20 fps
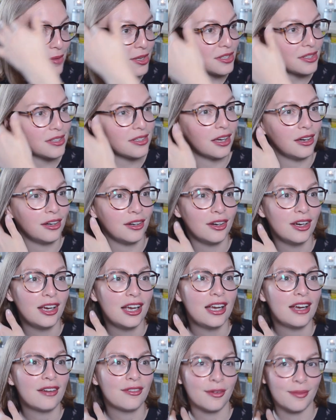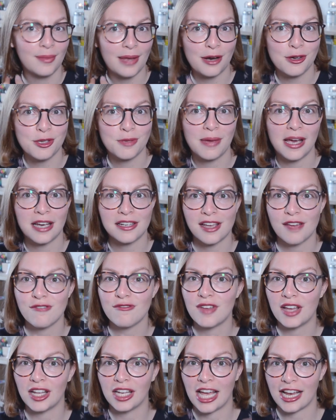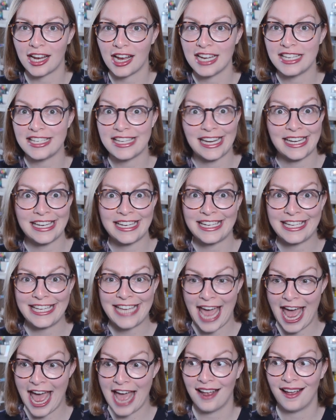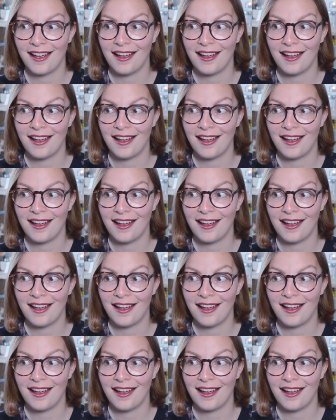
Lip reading: So from that respect, I feel like I didn't get